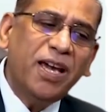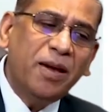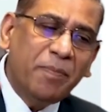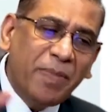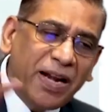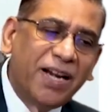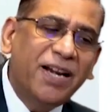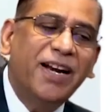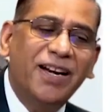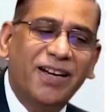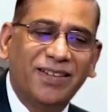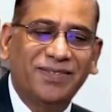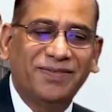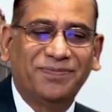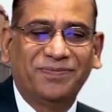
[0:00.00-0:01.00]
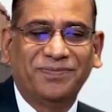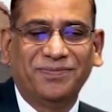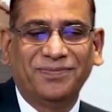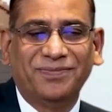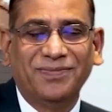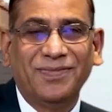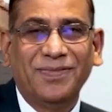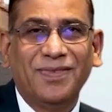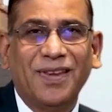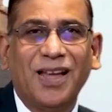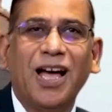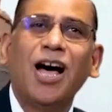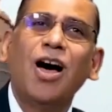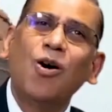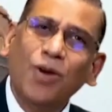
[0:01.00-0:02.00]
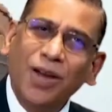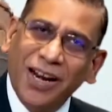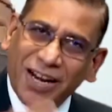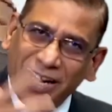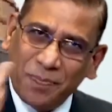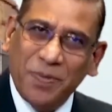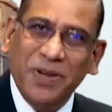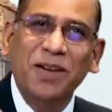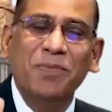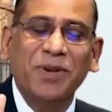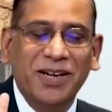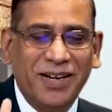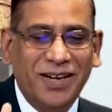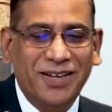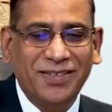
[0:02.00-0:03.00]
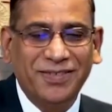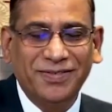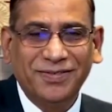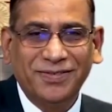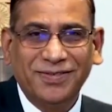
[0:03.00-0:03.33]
amended, how can it be amended?